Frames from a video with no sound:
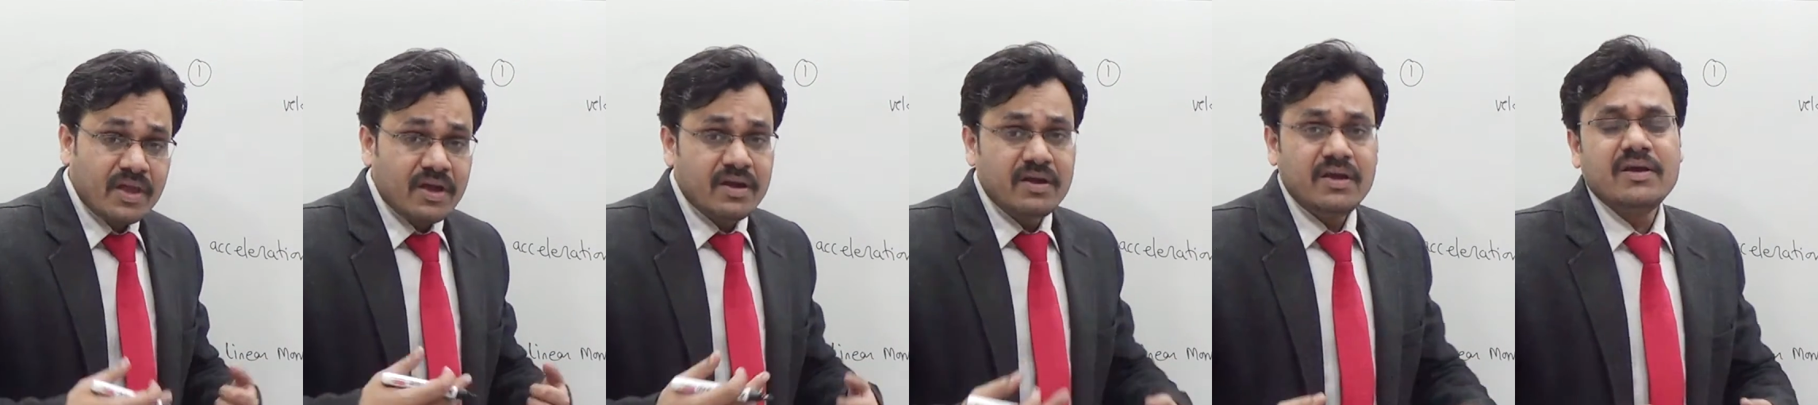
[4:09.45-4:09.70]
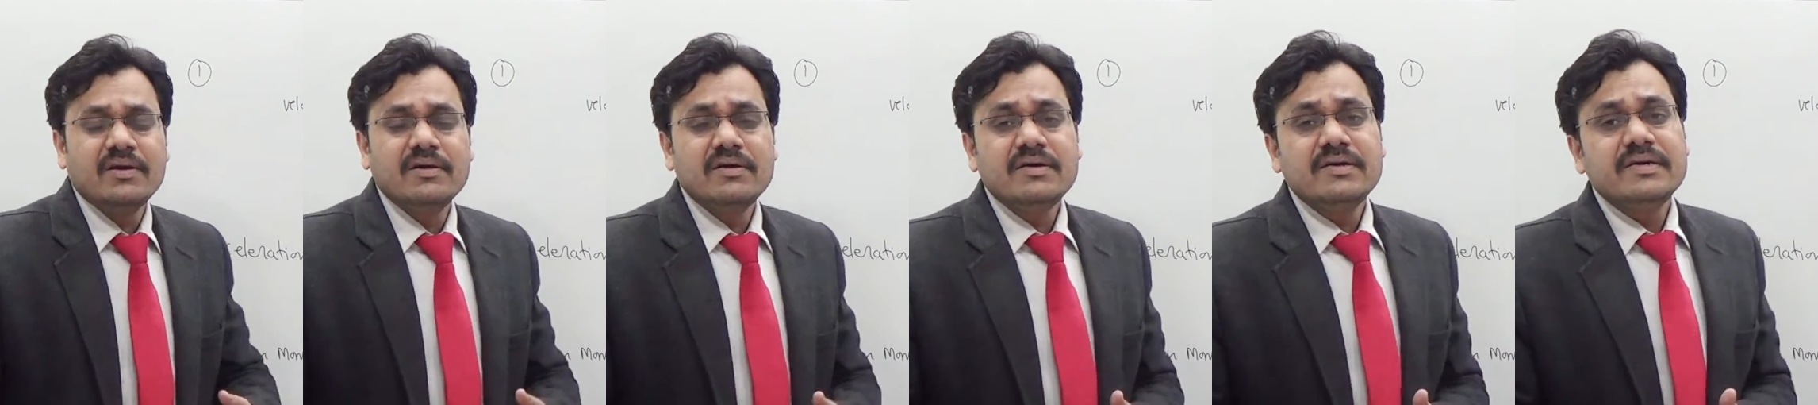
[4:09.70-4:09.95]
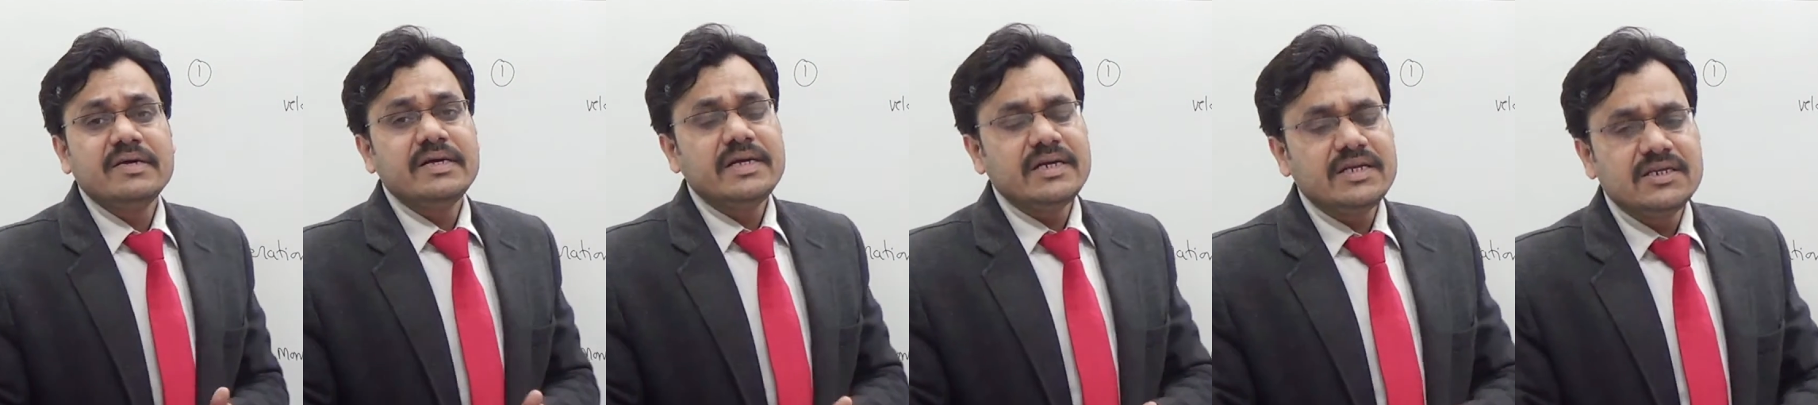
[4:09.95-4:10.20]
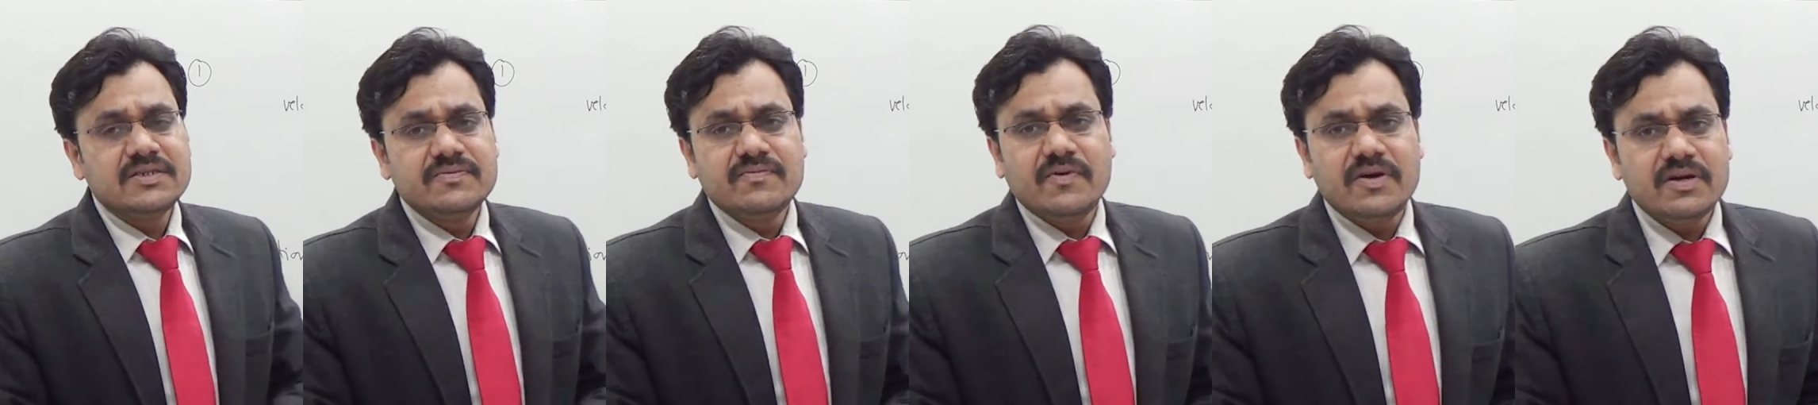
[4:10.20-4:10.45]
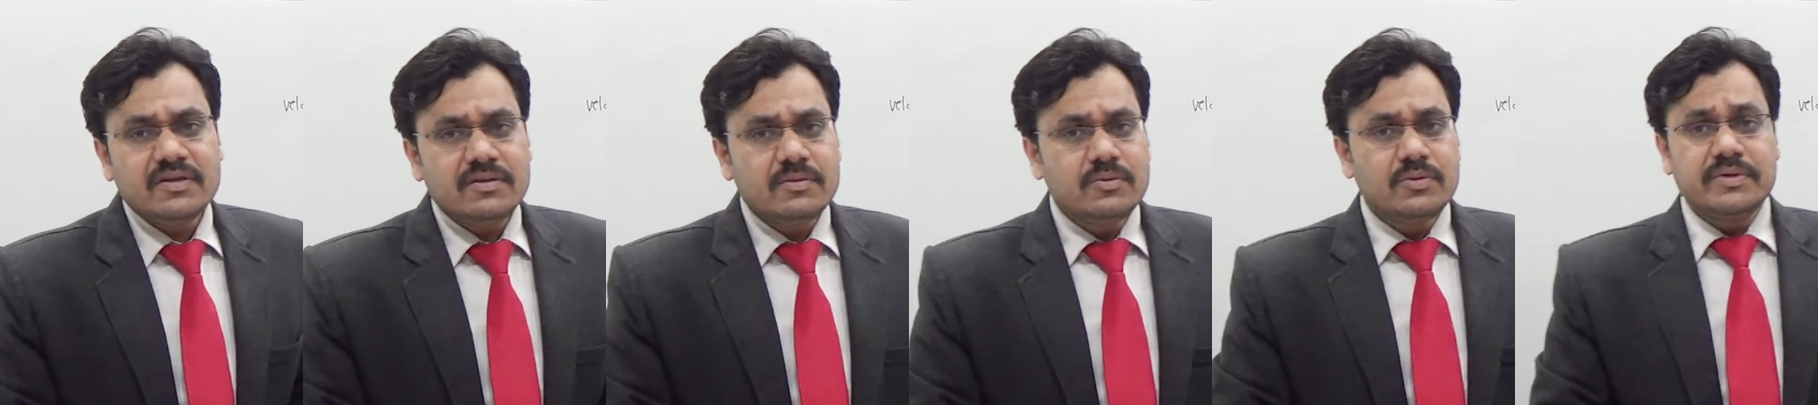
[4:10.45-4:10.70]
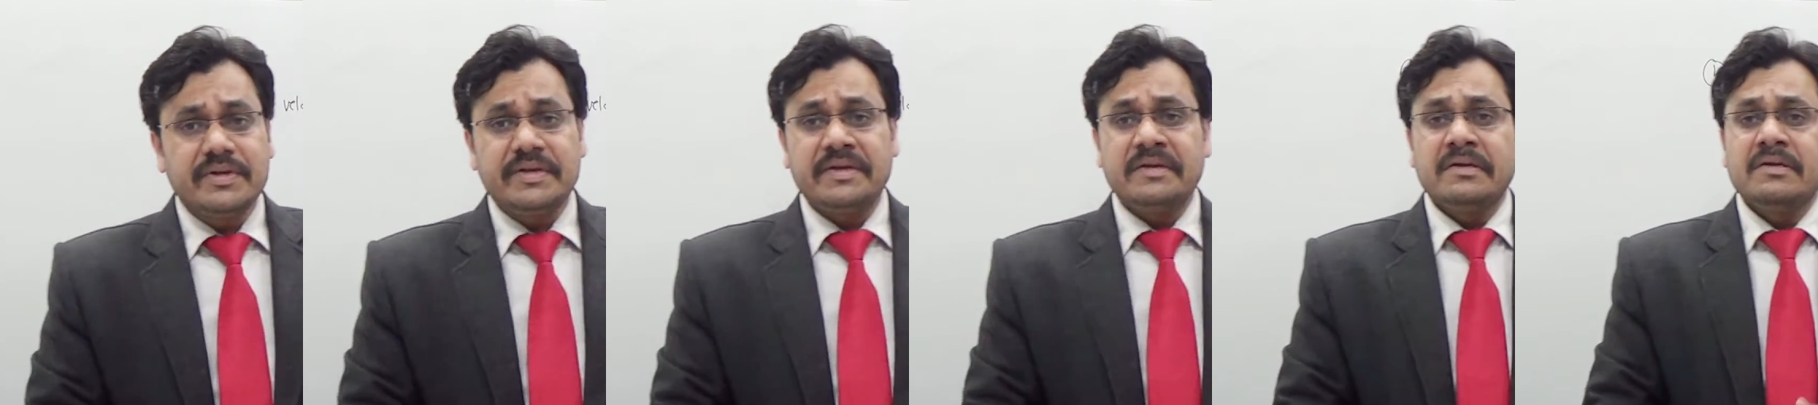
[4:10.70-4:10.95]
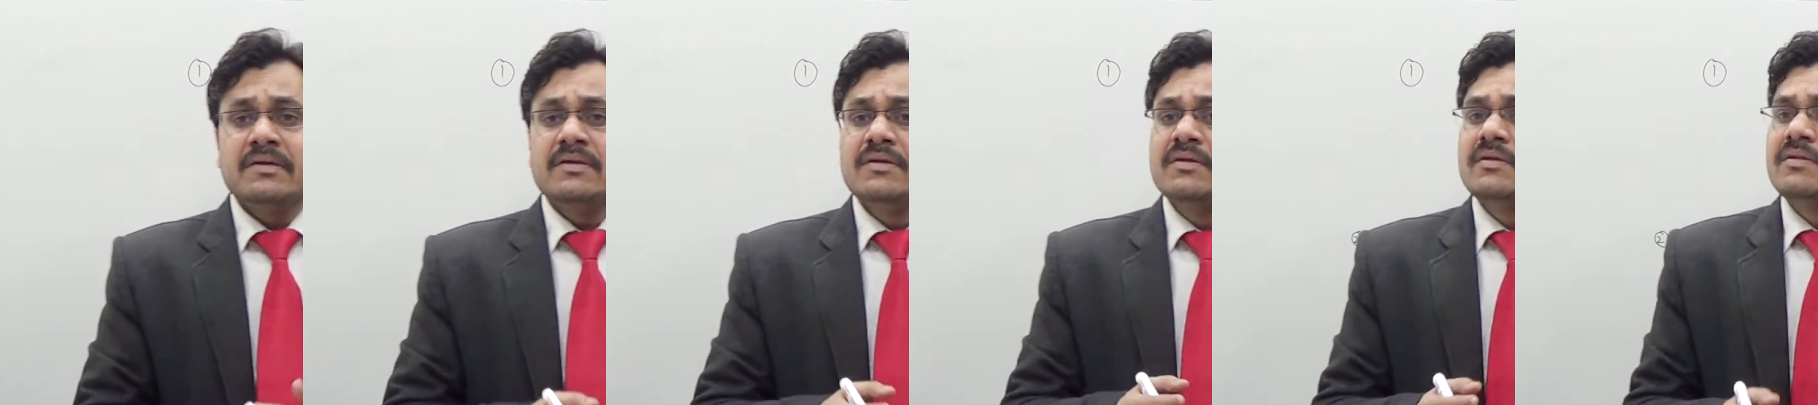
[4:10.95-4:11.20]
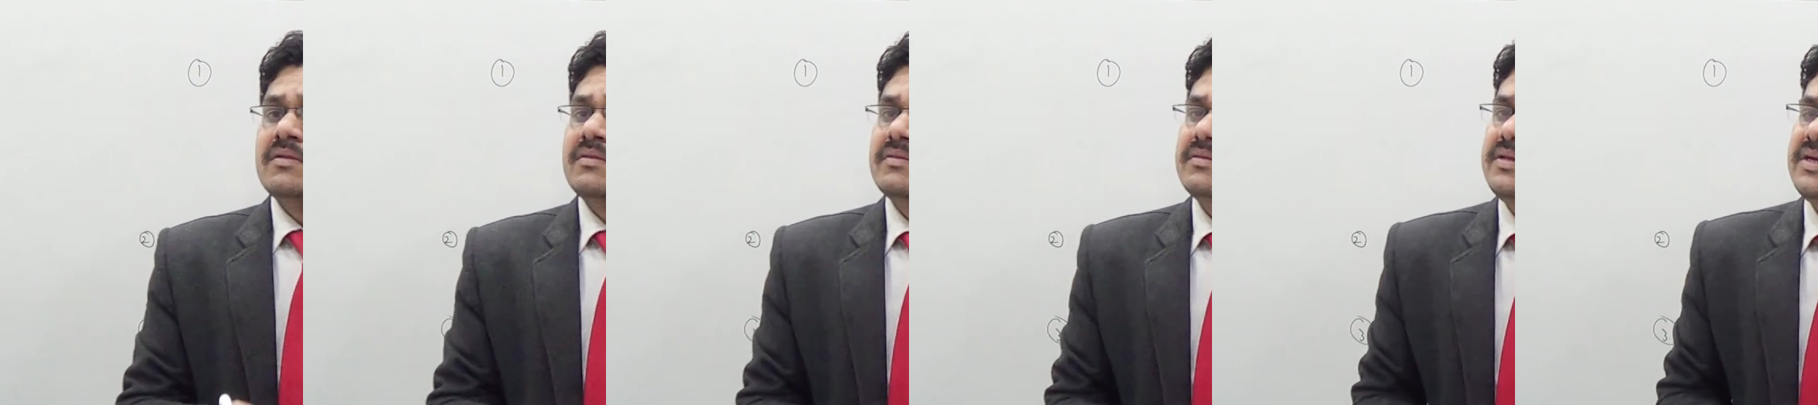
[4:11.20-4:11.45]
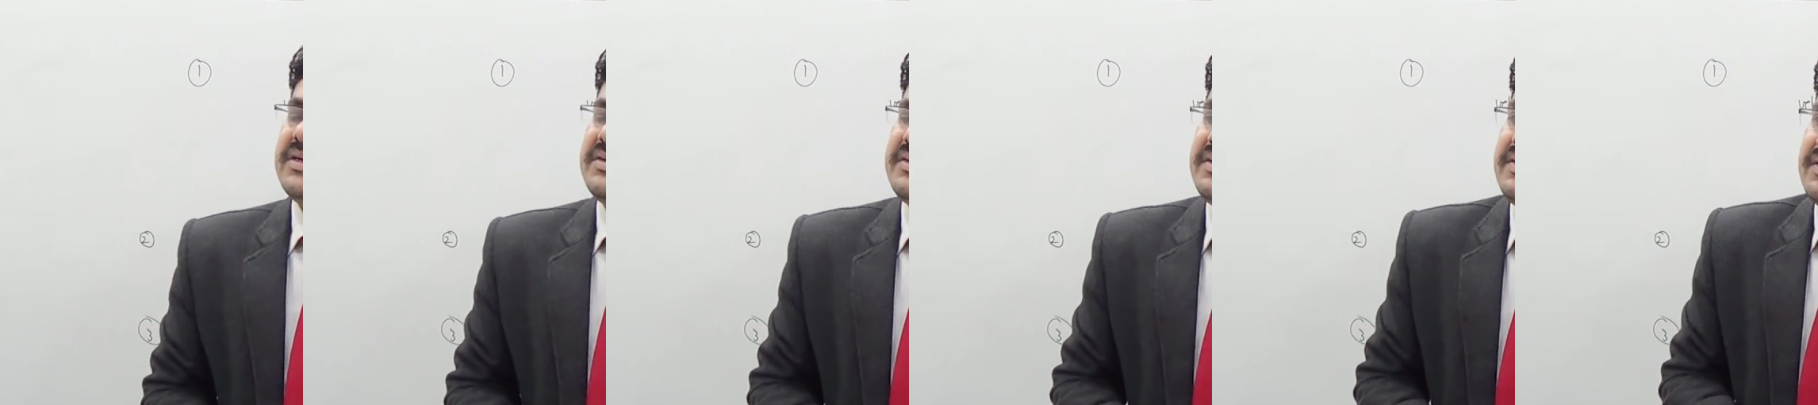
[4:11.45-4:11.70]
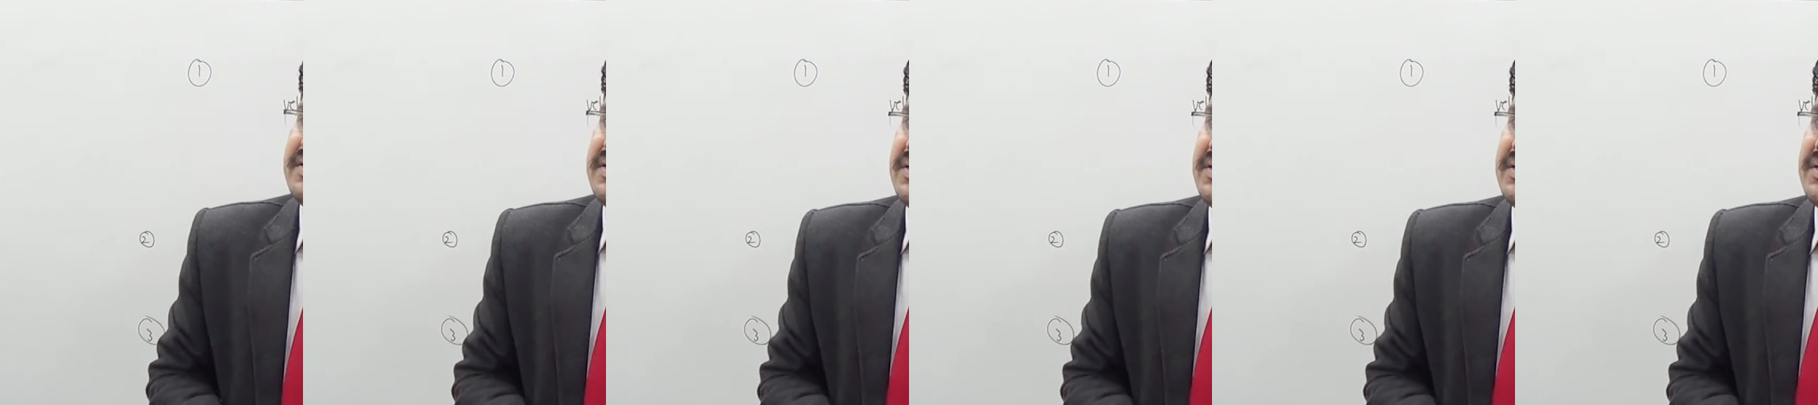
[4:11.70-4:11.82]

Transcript: Here it is worth noting that